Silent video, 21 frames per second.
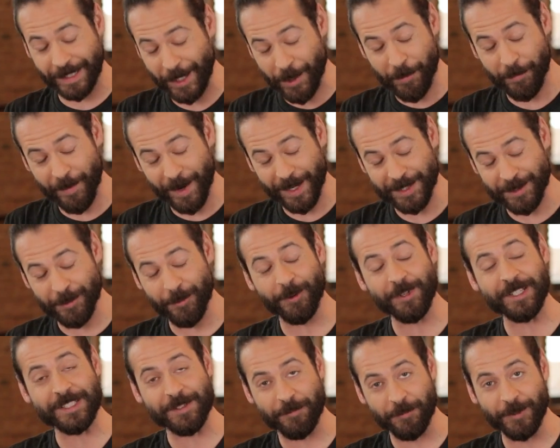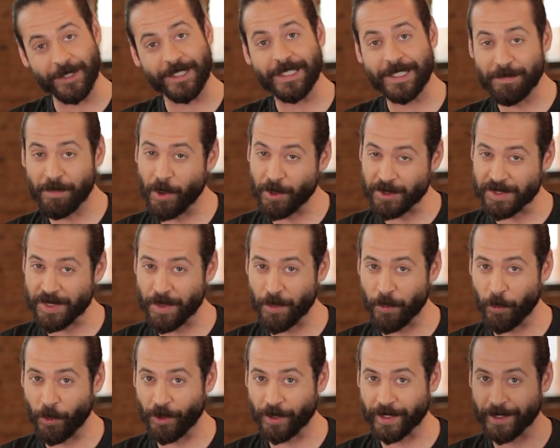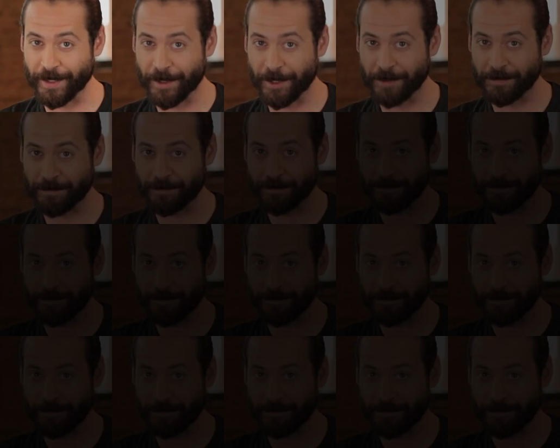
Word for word: The Liquify tool is really most of the work here.